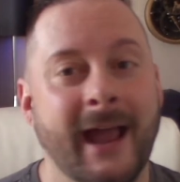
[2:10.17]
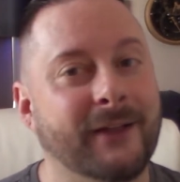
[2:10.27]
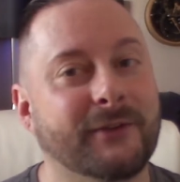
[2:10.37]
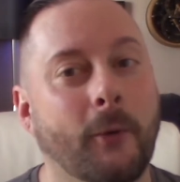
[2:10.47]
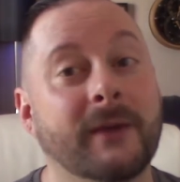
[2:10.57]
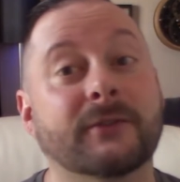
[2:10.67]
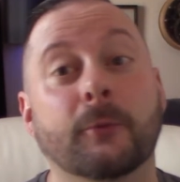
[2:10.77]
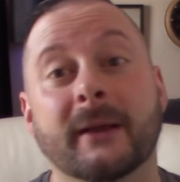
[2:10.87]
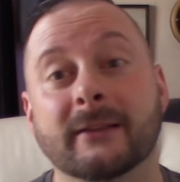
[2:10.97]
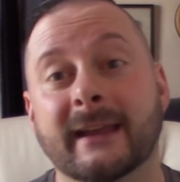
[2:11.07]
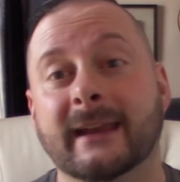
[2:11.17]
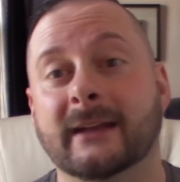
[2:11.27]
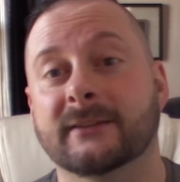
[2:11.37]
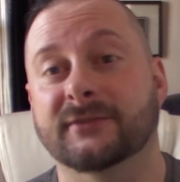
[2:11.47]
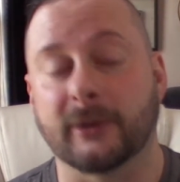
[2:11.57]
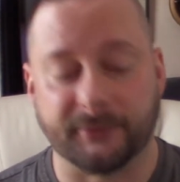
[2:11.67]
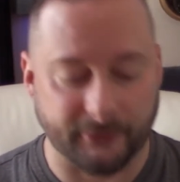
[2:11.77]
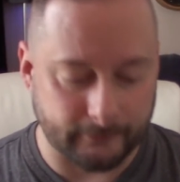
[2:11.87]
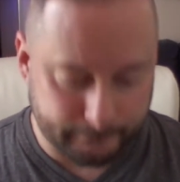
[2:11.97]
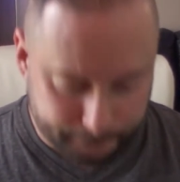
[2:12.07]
And as always, there will be a link in description.